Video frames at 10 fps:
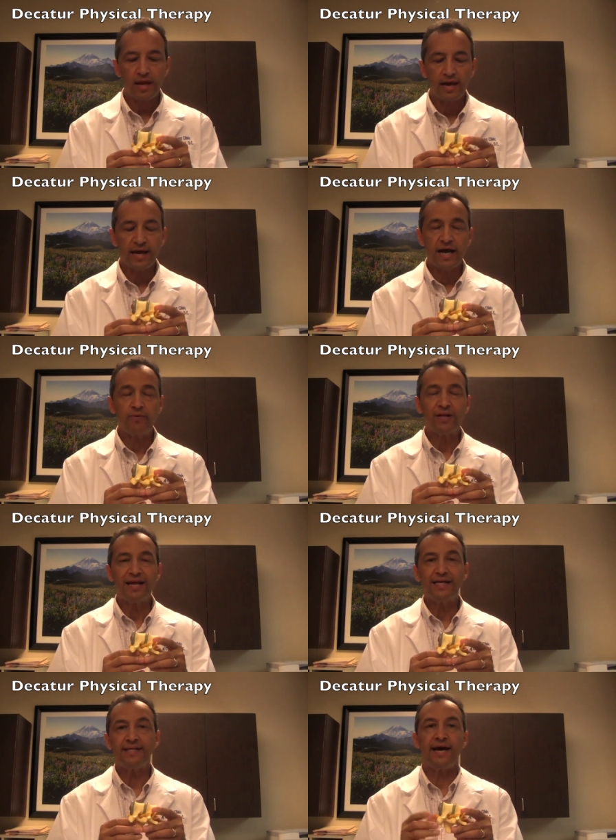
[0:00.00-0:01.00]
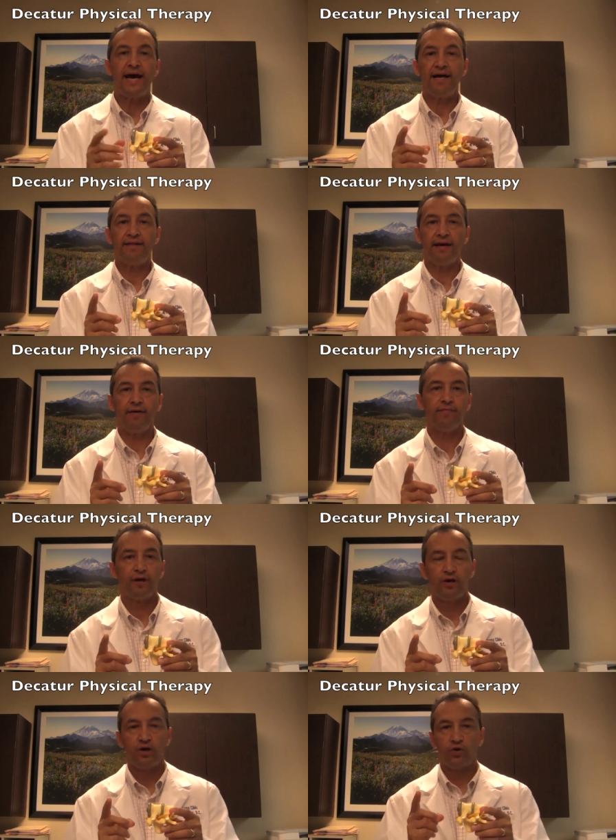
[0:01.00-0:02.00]
And I would like to add that
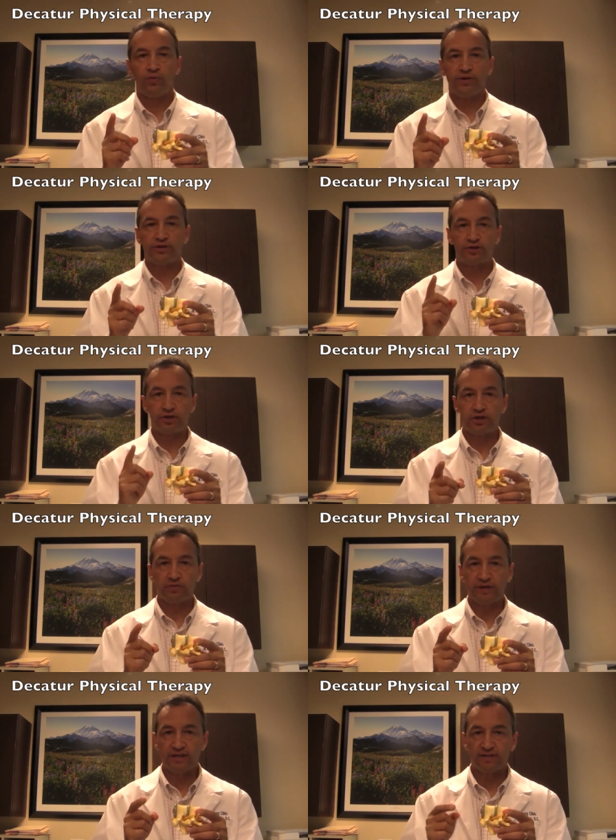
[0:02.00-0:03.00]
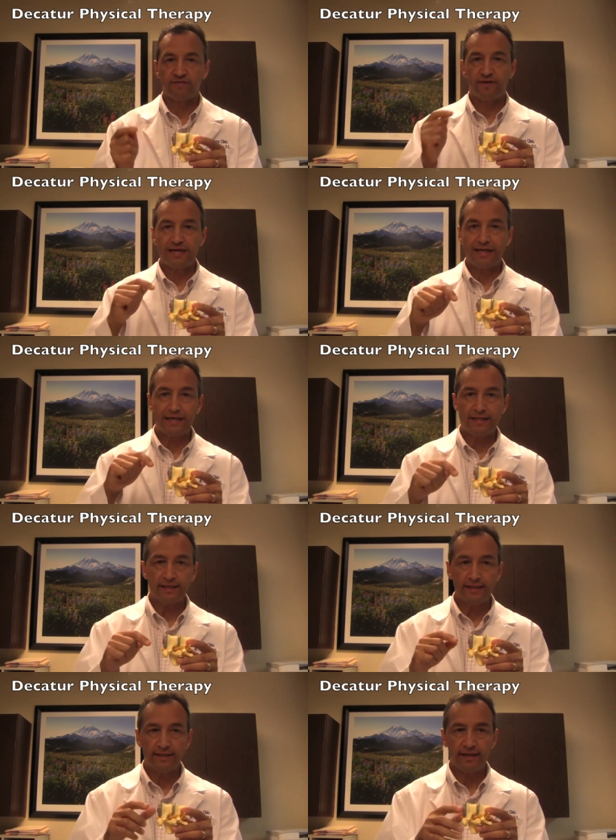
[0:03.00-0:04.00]
when surgery is finally
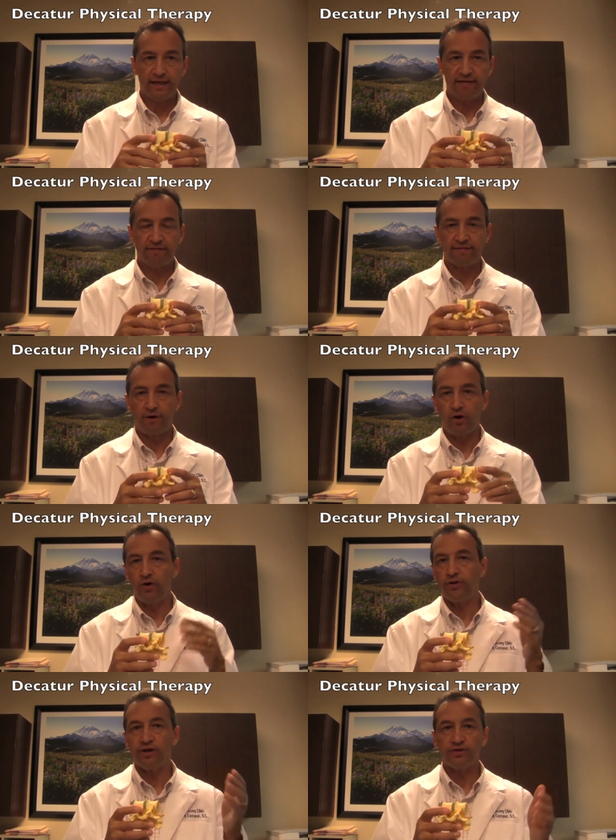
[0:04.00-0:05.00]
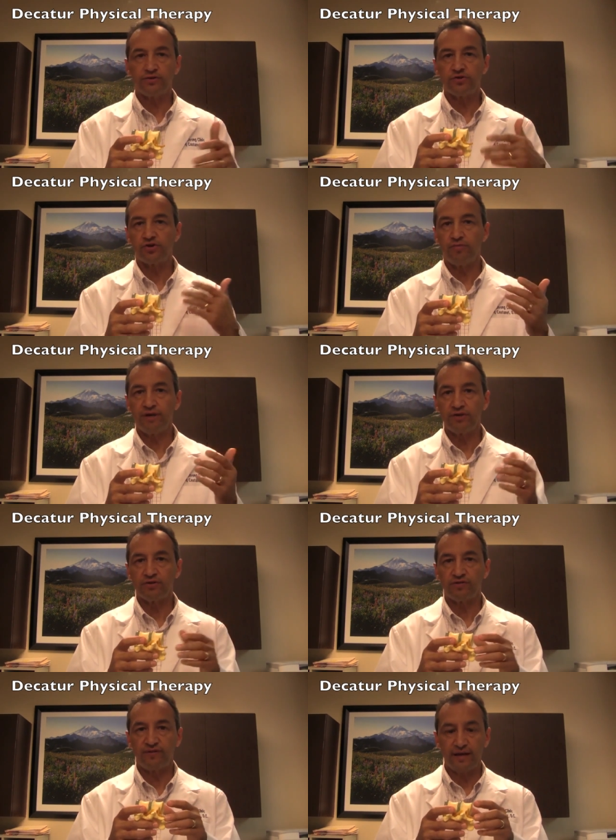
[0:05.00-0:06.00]
done, if all non-surgical
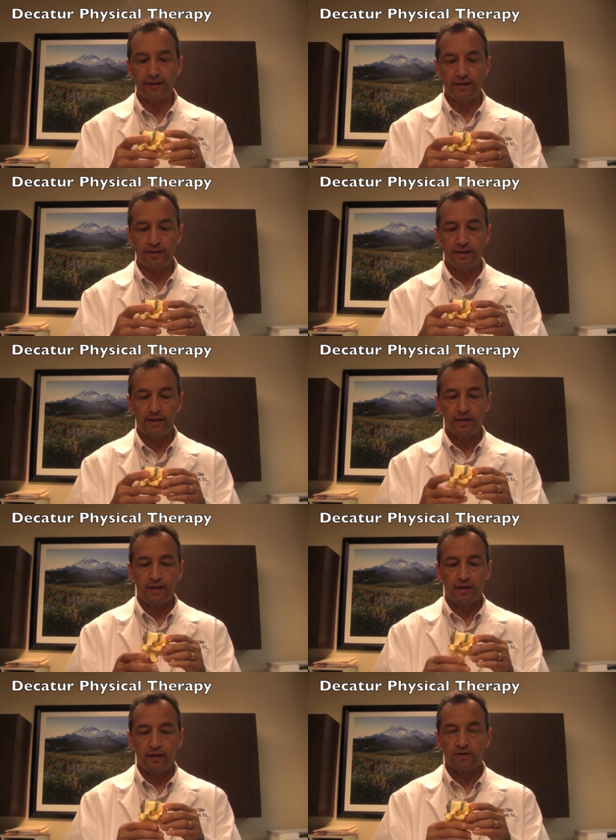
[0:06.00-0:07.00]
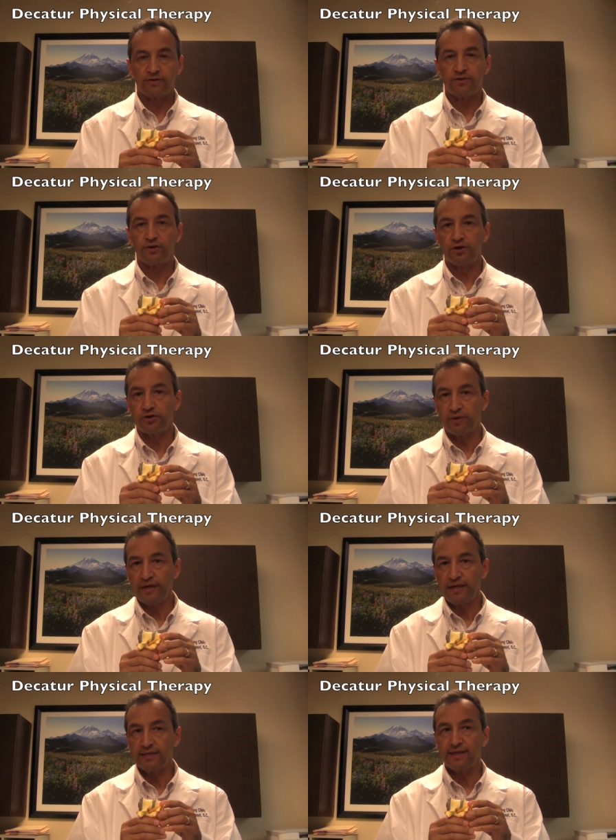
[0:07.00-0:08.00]
measures fail,
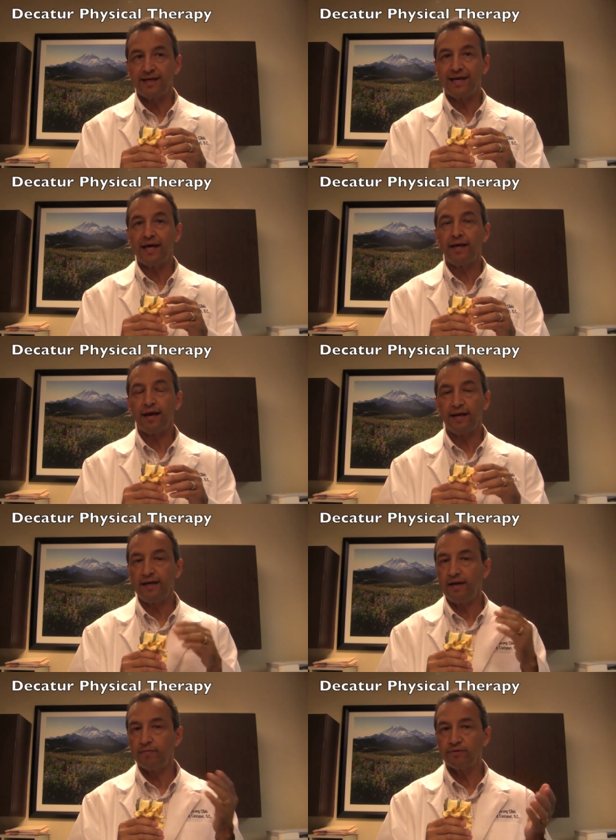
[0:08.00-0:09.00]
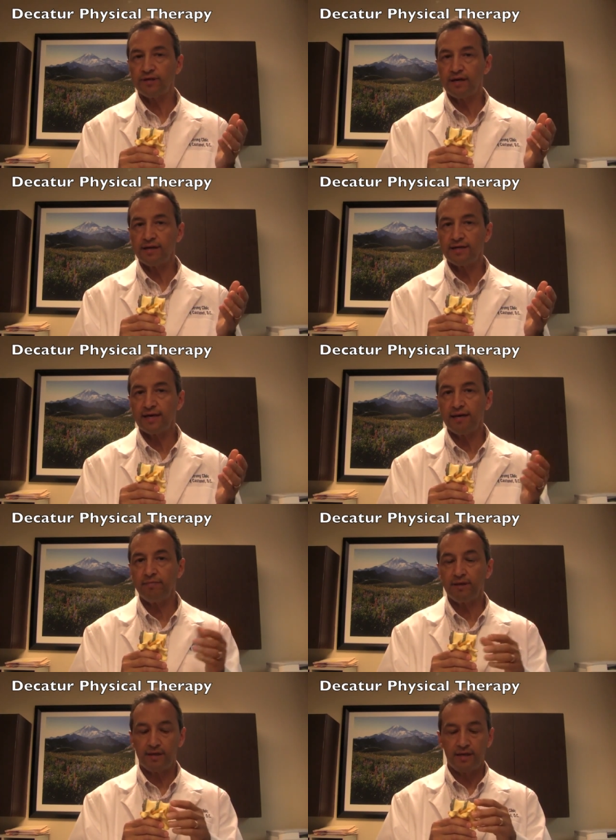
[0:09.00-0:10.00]
surgery is again 98% of the
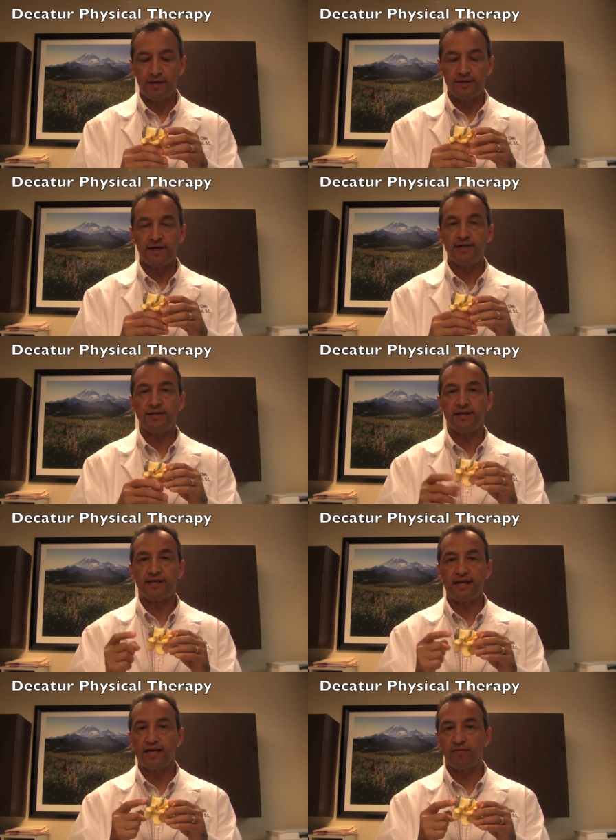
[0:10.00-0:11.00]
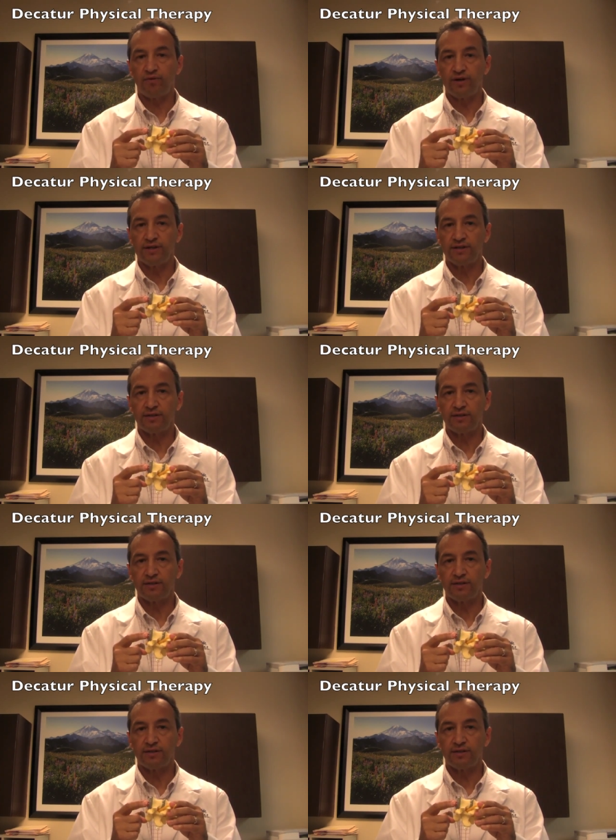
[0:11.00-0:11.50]
time done to decompress the